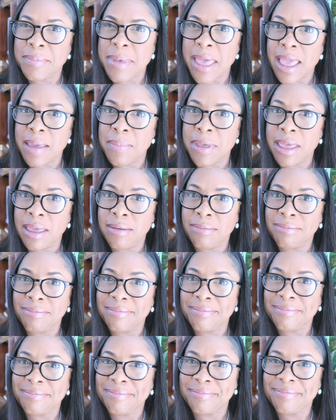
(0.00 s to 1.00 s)
Maybe.
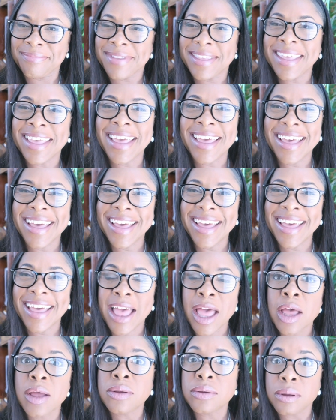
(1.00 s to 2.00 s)

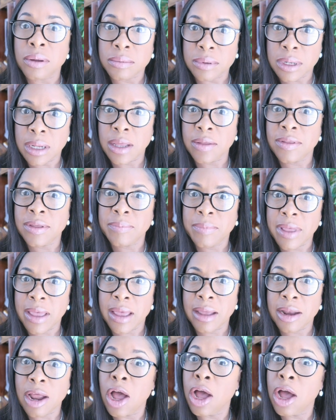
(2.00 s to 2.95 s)
Don't tell them that